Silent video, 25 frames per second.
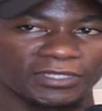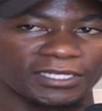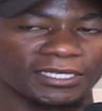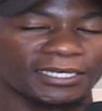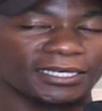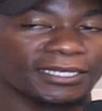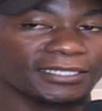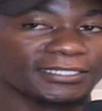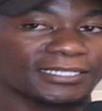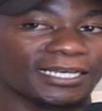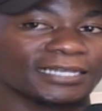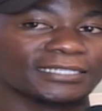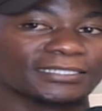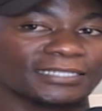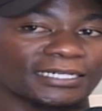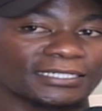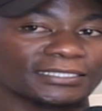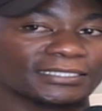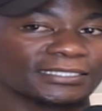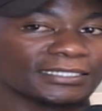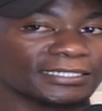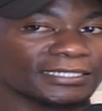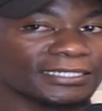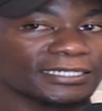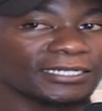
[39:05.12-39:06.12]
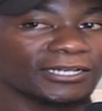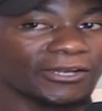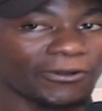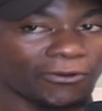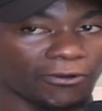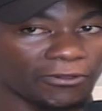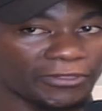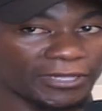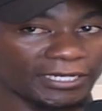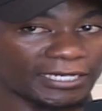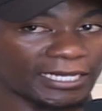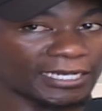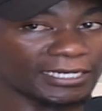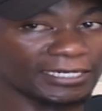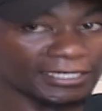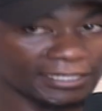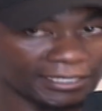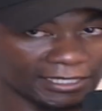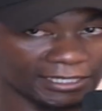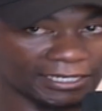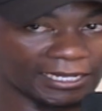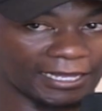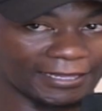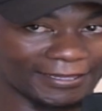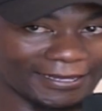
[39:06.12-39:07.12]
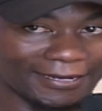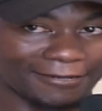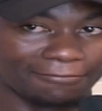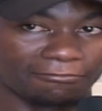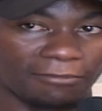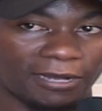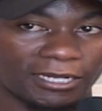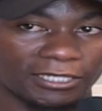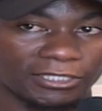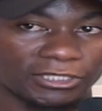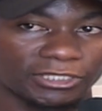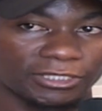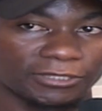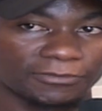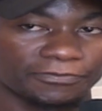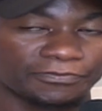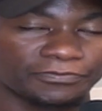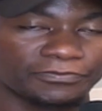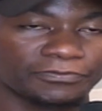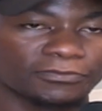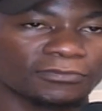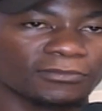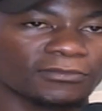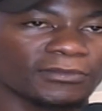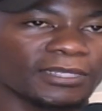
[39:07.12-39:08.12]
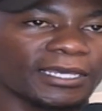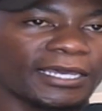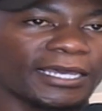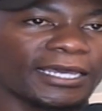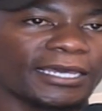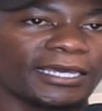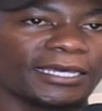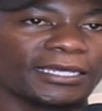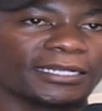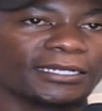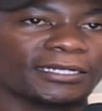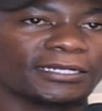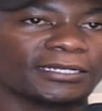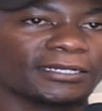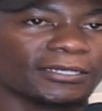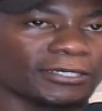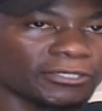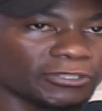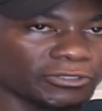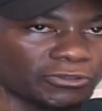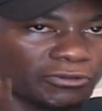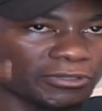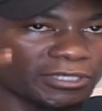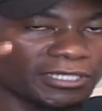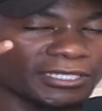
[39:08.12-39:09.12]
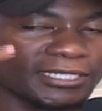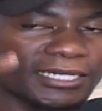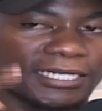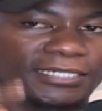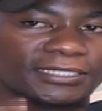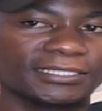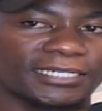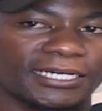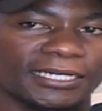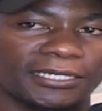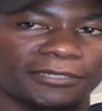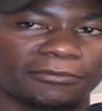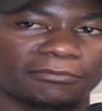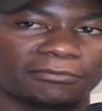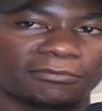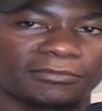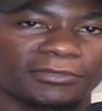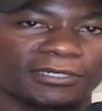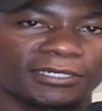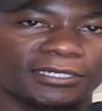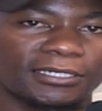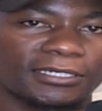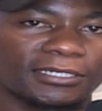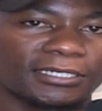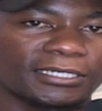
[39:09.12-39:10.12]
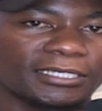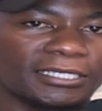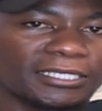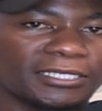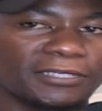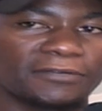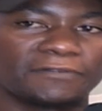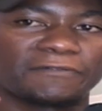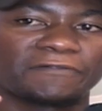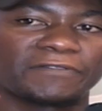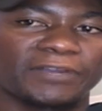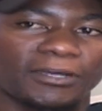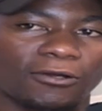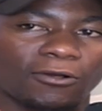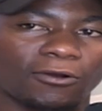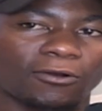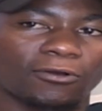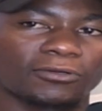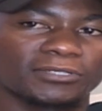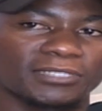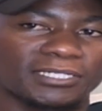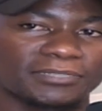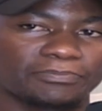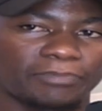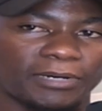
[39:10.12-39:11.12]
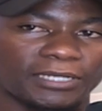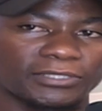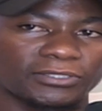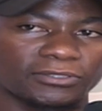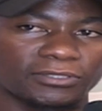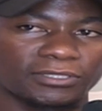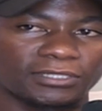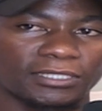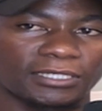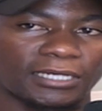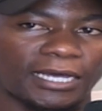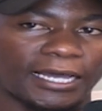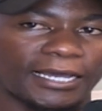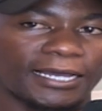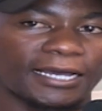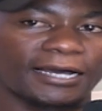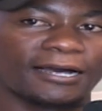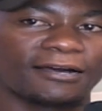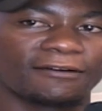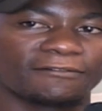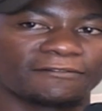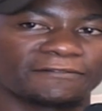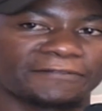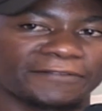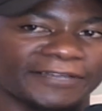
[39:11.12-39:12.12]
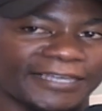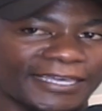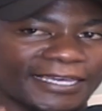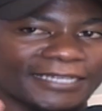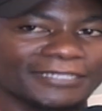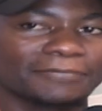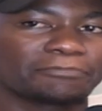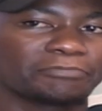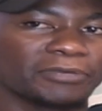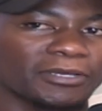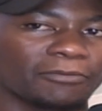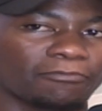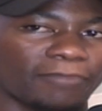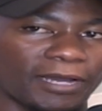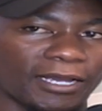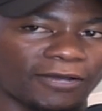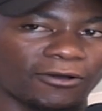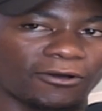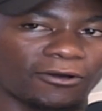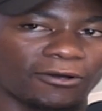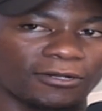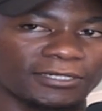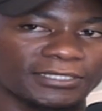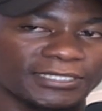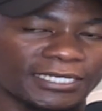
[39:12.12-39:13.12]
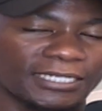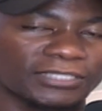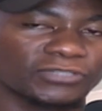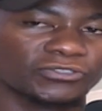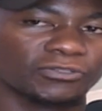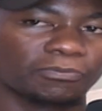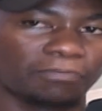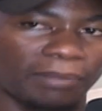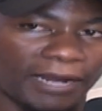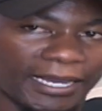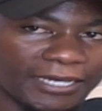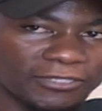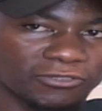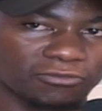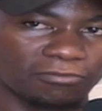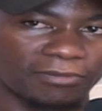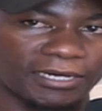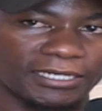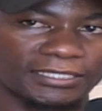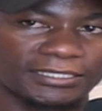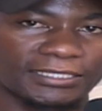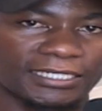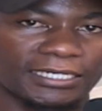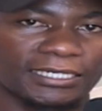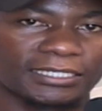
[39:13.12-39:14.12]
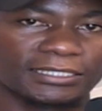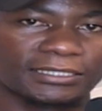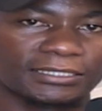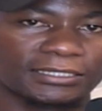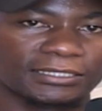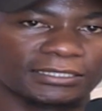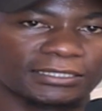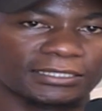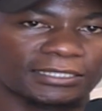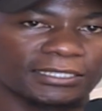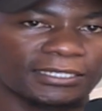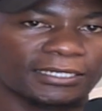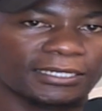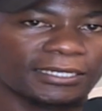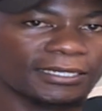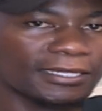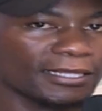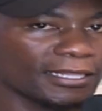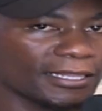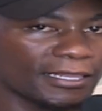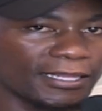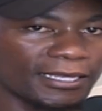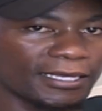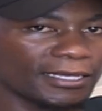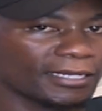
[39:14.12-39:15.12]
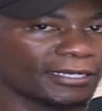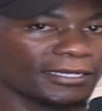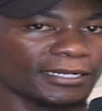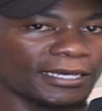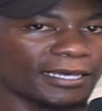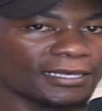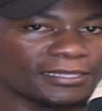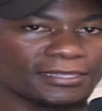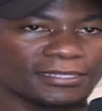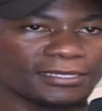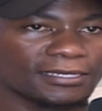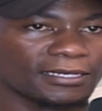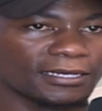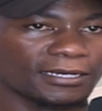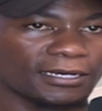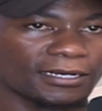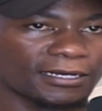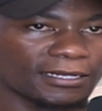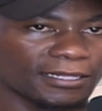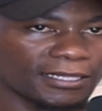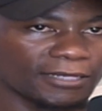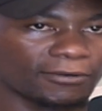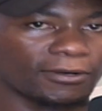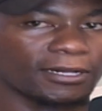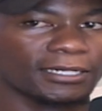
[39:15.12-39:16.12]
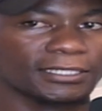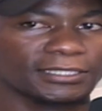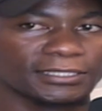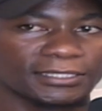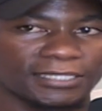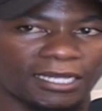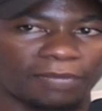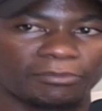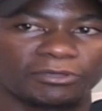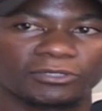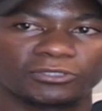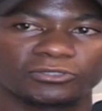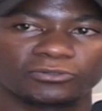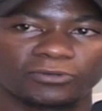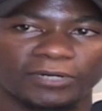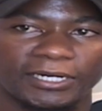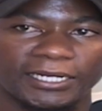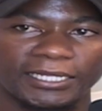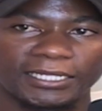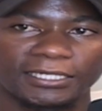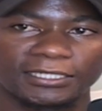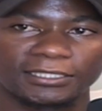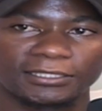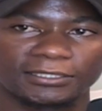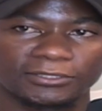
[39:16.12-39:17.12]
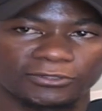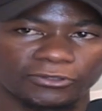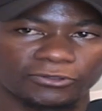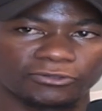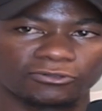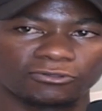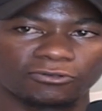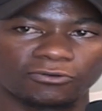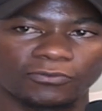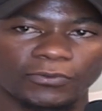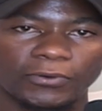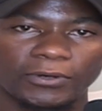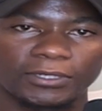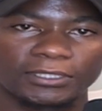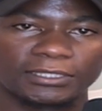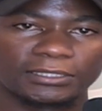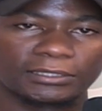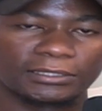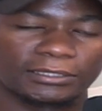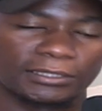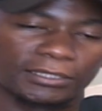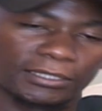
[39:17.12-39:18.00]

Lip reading: It's just that she didn't know that I needed her that much. And during that time, if the closest person I have can't pick my calls, can't reply to my texts, then I think the world is coming to an end. So you know what?